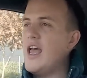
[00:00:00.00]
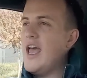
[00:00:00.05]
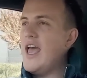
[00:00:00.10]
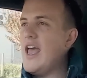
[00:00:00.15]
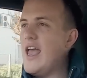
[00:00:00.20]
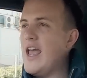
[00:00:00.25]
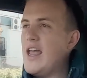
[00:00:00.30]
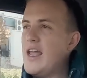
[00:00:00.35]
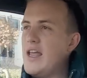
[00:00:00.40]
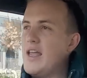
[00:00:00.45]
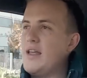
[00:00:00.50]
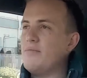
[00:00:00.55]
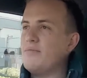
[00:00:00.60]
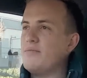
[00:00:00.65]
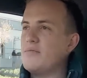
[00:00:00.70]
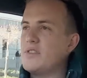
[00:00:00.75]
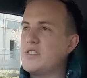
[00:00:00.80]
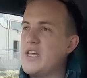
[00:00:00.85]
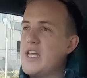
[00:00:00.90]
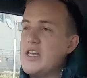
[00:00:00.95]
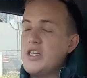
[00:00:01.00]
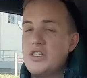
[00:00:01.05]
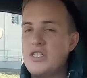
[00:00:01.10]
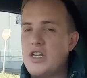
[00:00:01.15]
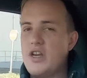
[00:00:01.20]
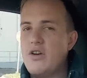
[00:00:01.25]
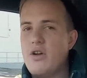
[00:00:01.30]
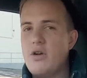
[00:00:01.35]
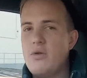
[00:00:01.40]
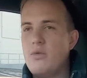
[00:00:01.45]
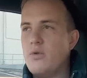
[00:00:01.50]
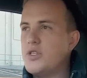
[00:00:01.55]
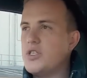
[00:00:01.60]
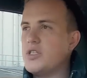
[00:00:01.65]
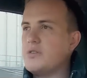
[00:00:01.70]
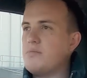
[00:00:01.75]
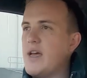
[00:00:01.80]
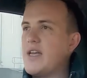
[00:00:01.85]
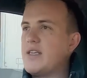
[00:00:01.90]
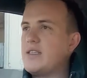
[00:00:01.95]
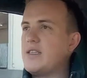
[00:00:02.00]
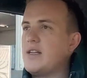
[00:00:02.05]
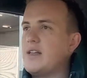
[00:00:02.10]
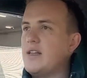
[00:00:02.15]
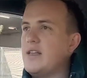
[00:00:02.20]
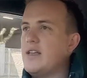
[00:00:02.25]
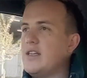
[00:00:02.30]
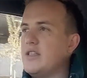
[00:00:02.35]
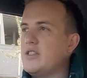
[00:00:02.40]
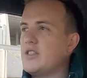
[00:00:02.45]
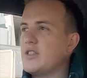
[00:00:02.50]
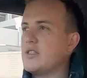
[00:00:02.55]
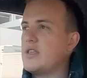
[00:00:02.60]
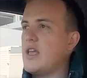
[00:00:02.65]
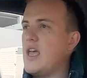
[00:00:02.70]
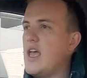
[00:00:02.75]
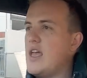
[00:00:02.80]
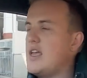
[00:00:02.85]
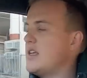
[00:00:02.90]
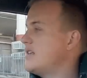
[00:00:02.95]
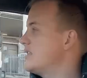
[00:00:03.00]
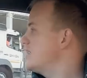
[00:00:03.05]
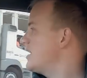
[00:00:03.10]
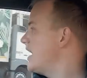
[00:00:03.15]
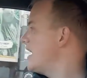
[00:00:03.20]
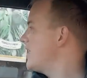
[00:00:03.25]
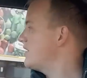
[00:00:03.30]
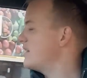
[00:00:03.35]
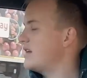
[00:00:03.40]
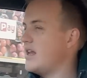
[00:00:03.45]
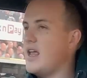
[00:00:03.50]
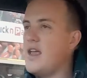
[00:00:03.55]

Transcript: a stage 0, which is basically just a standard